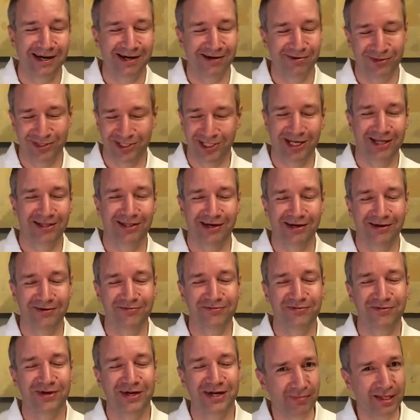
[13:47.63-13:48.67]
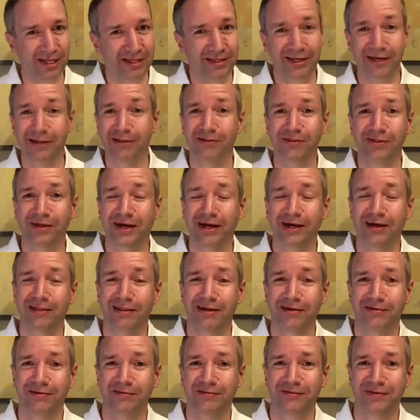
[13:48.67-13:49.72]
which I love. The other thing I
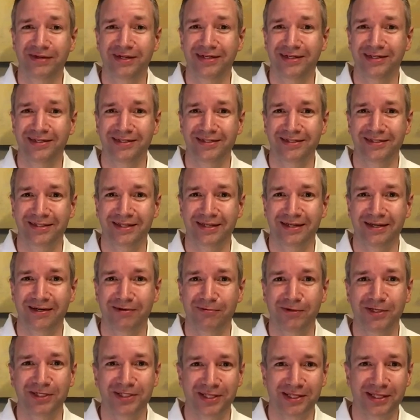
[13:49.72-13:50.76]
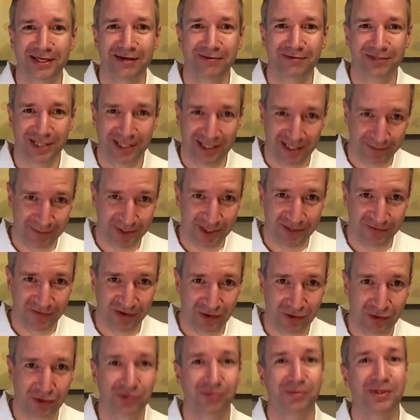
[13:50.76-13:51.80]
love is recently I was at the Pacific
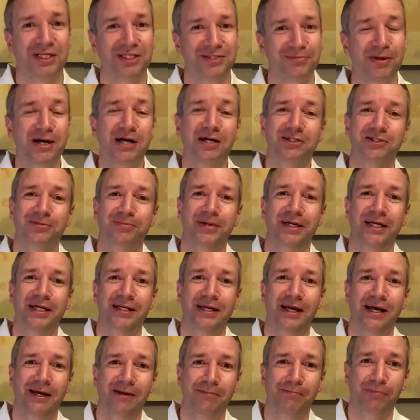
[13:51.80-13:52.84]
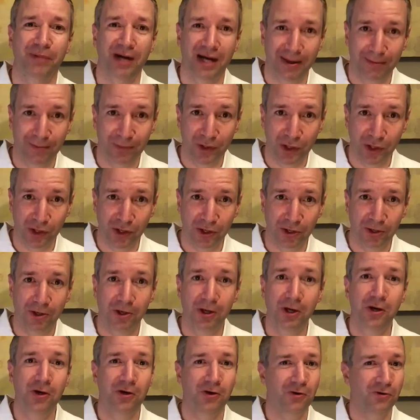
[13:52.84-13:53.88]
Northwest Mouse Meet, and Bob Gurr,
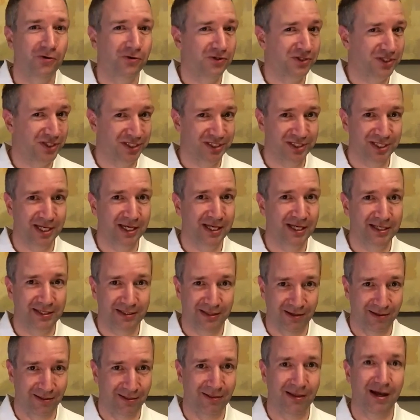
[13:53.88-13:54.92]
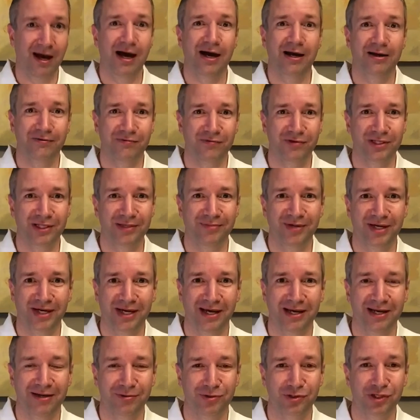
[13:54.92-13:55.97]
who has designed a lot of really big
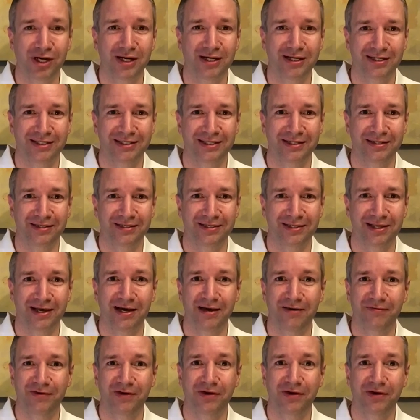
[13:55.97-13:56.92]
animatronics in his life,